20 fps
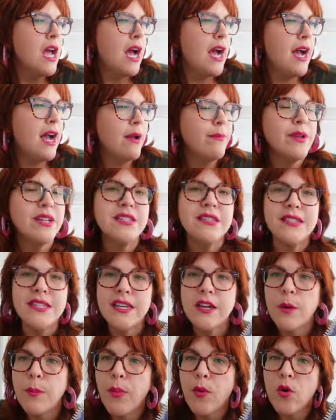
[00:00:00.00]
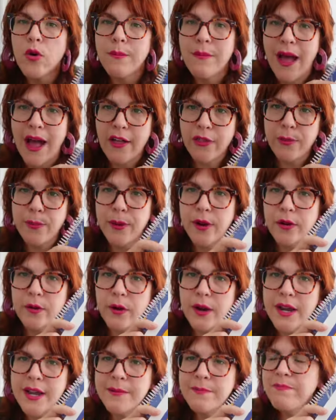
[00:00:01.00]
um, a Singapore math
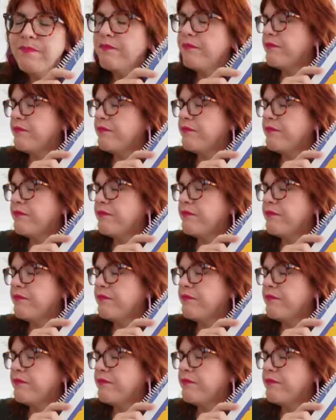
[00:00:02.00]
program.